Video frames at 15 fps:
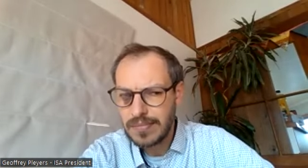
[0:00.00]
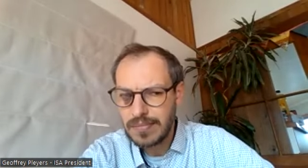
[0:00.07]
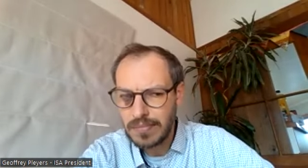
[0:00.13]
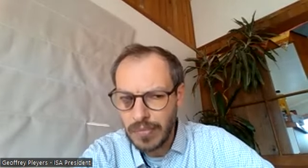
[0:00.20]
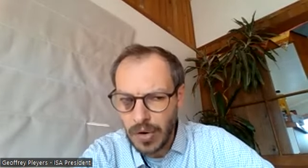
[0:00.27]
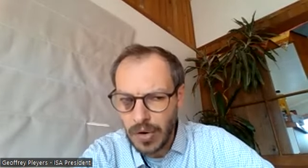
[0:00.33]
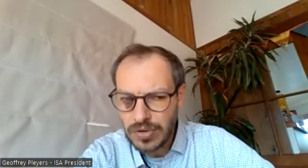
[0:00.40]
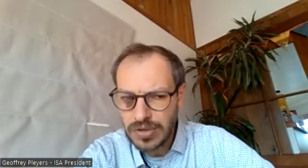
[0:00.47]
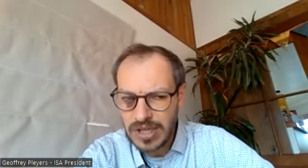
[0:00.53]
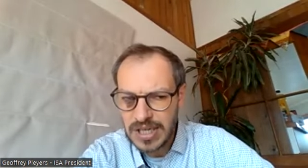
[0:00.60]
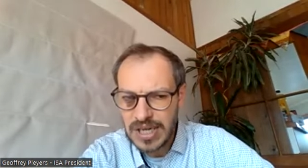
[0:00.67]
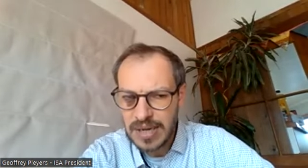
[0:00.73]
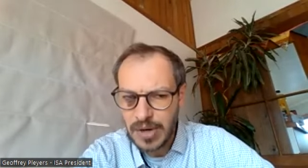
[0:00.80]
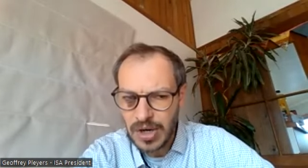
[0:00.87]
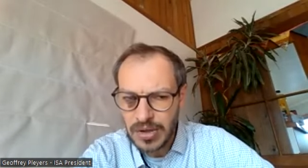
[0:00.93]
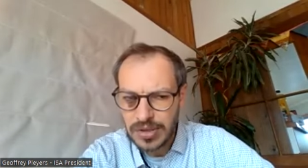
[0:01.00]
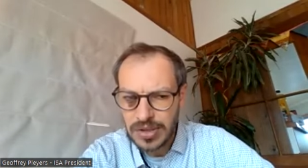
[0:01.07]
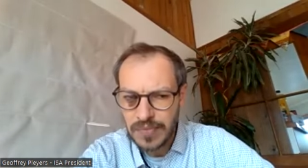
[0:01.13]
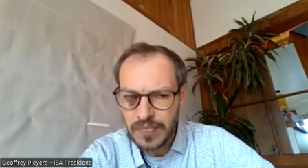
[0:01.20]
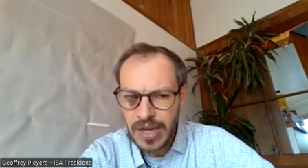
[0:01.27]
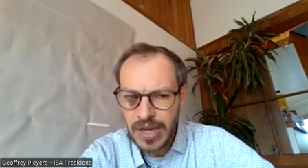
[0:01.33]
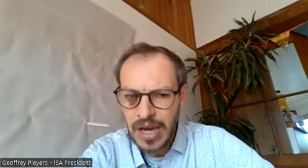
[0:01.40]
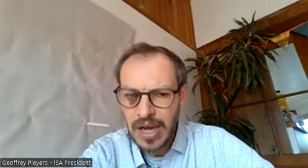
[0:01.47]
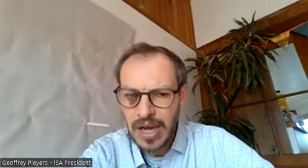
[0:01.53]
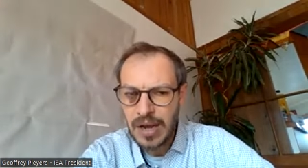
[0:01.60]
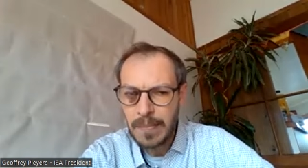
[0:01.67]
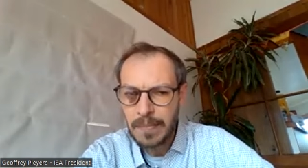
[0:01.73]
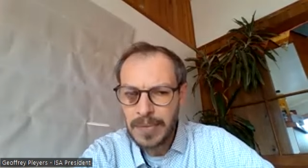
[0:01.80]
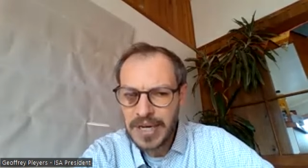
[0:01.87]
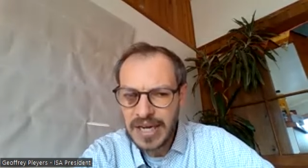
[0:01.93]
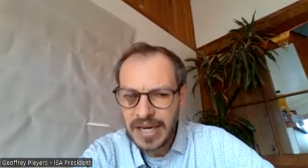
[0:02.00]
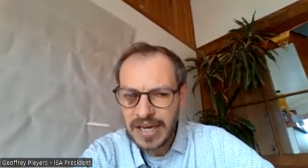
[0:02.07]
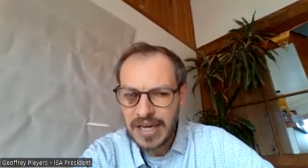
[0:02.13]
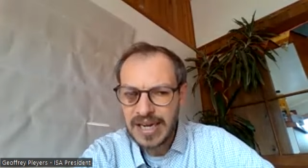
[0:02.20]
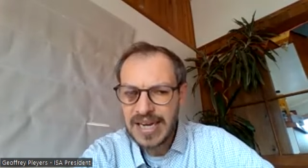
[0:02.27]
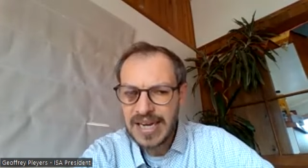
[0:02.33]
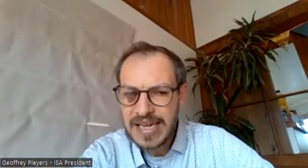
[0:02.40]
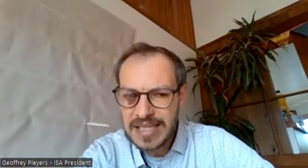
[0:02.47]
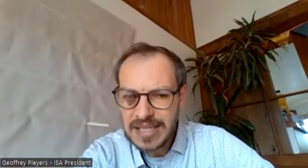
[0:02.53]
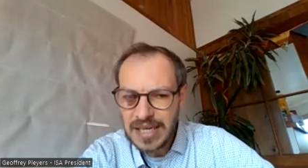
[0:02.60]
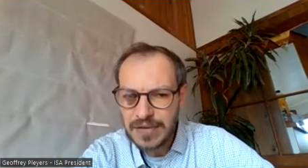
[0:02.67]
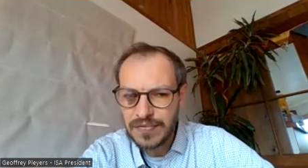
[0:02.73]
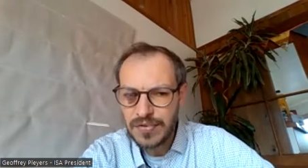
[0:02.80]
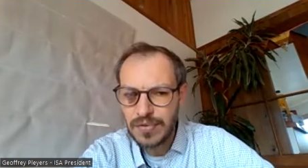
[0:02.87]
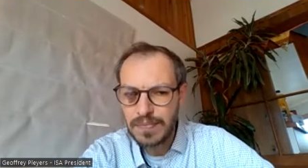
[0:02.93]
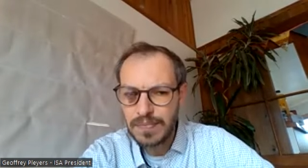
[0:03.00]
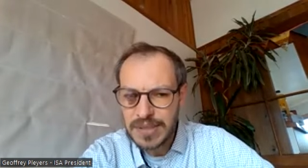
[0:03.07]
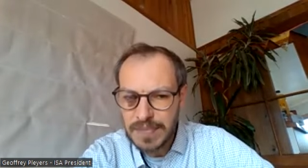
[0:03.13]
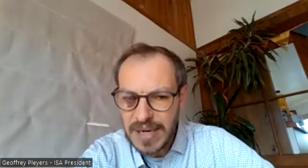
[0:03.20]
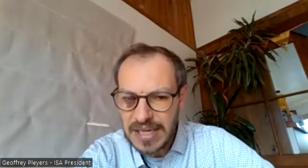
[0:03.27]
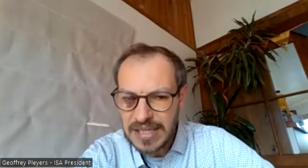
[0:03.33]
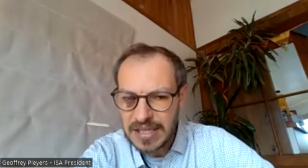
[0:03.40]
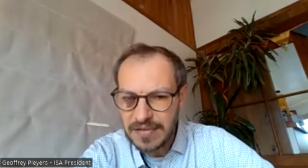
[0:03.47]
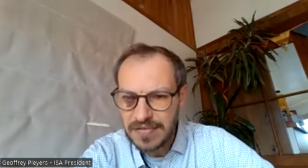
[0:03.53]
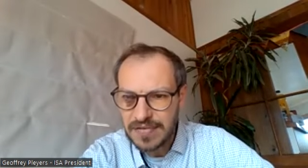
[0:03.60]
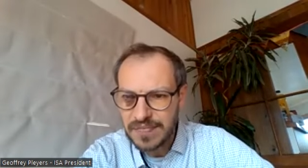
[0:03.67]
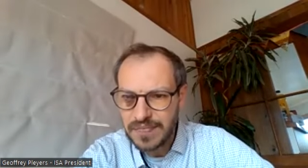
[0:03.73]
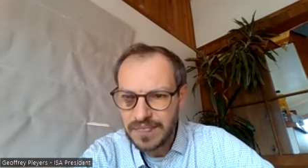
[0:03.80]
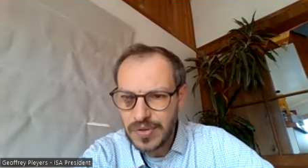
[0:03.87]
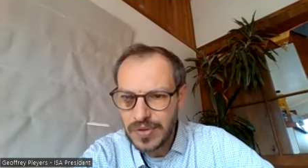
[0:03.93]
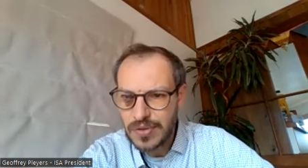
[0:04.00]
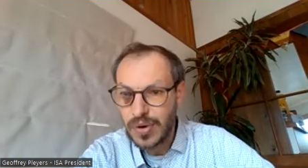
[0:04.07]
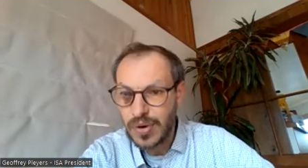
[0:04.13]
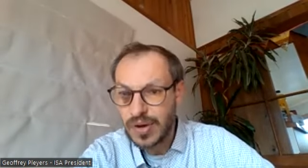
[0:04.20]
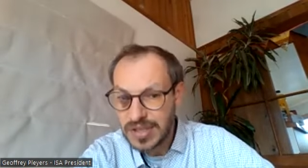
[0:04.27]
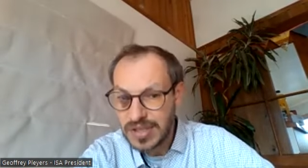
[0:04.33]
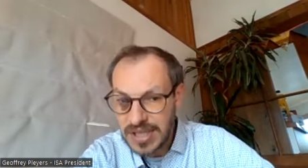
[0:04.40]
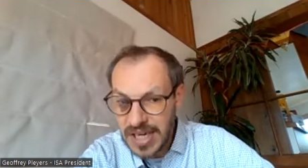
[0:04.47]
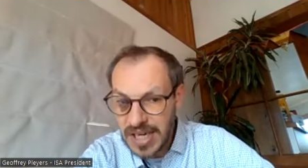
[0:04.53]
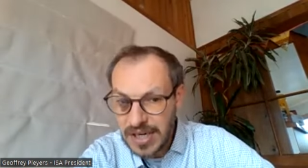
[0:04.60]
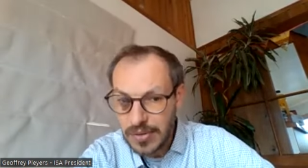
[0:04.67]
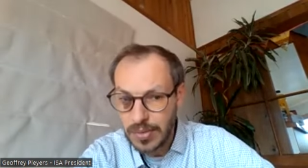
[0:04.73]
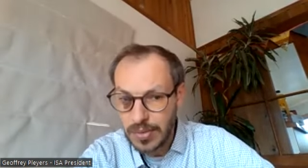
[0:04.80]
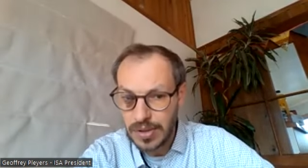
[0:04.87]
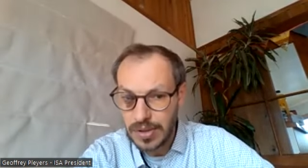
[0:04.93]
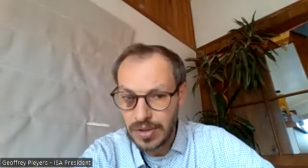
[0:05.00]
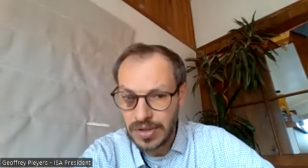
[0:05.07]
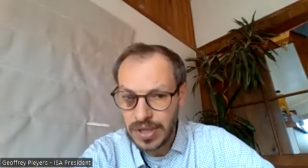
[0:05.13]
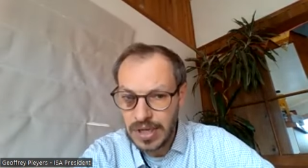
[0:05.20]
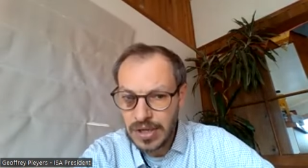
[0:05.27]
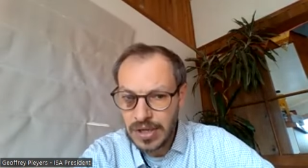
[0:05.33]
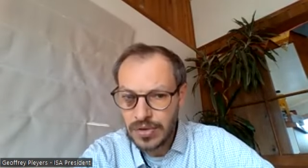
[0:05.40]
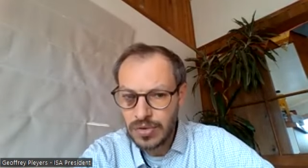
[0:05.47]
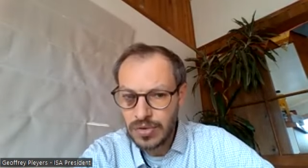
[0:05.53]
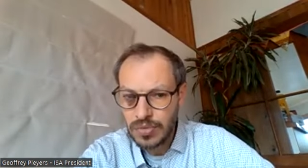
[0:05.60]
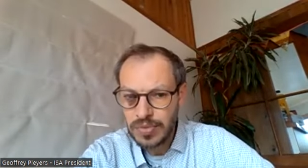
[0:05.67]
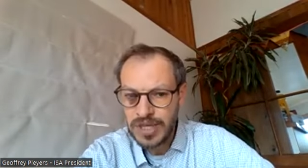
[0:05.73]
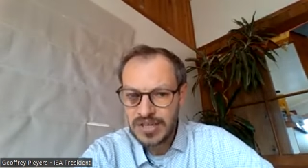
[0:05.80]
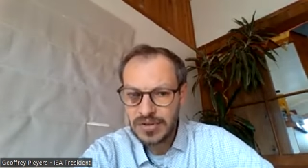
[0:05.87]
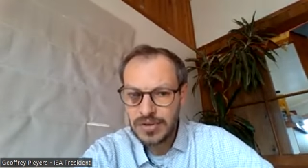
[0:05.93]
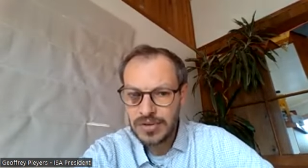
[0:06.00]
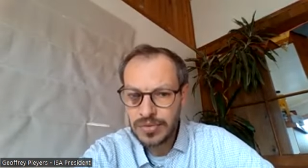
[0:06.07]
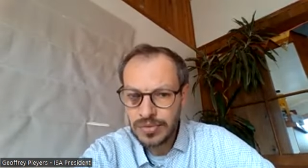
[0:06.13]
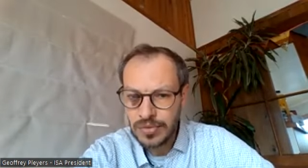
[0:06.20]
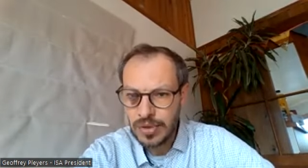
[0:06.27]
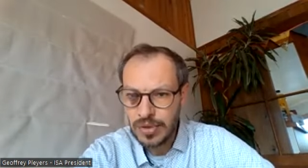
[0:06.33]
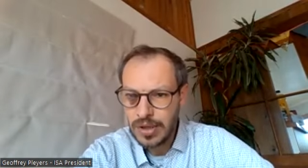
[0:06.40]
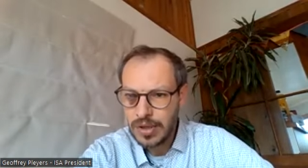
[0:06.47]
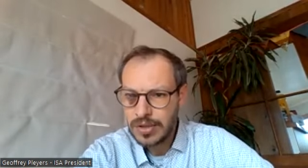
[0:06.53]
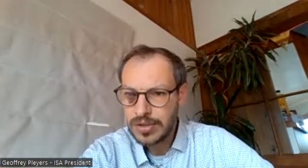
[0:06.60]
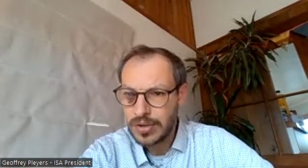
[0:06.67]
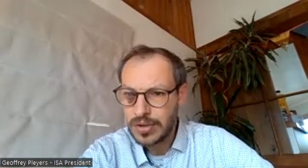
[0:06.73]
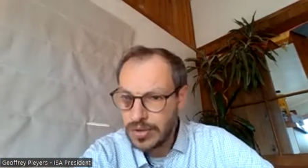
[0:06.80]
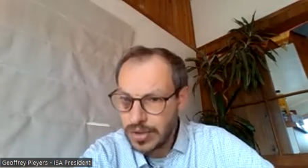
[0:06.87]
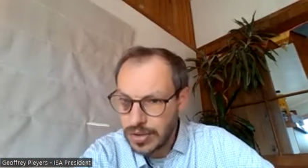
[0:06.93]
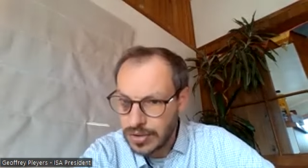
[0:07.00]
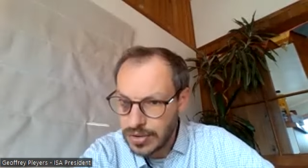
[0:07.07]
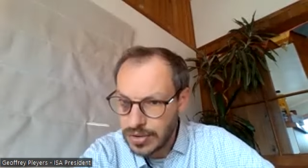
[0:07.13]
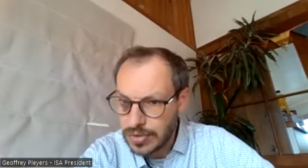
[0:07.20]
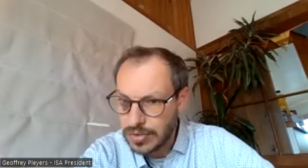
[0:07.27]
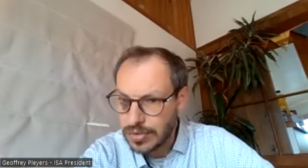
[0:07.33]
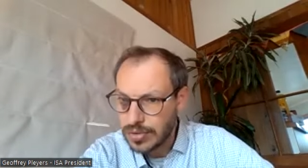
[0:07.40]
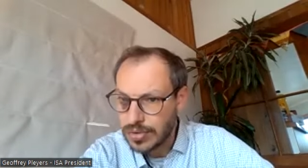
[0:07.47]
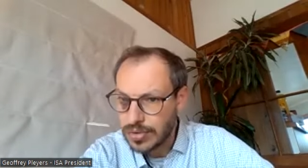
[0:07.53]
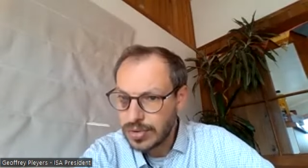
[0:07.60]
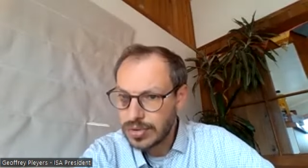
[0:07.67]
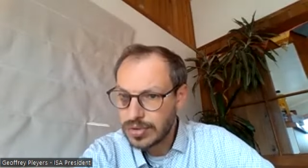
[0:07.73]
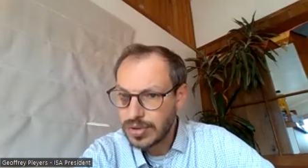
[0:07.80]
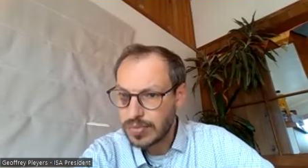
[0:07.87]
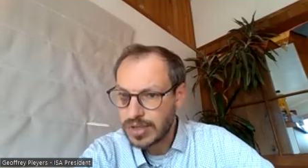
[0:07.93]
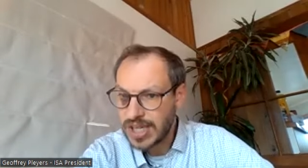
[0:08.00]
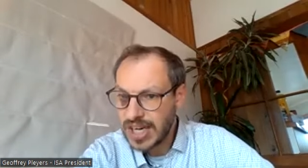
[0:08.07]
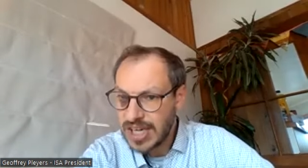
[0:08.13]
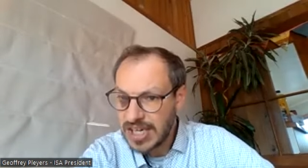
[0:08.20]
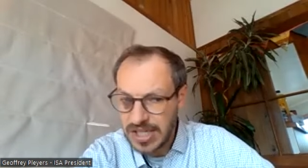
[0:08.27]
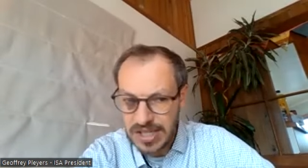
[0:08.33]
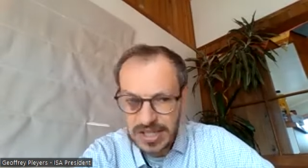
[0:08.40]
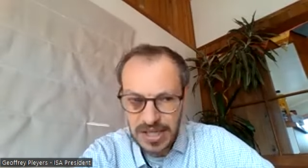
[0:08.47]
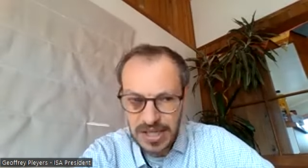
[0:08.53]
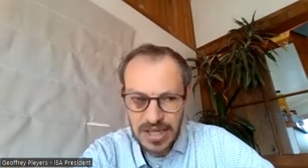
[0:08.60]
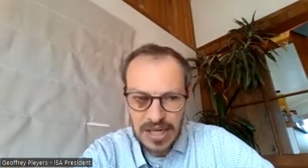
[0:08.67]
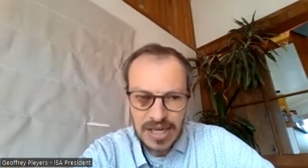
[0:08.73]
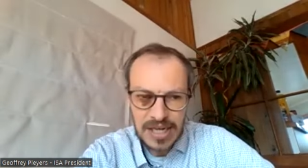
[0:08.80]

mostly about uh, bringing insightful perspective to understand the world, to bring new solutions to some challenges.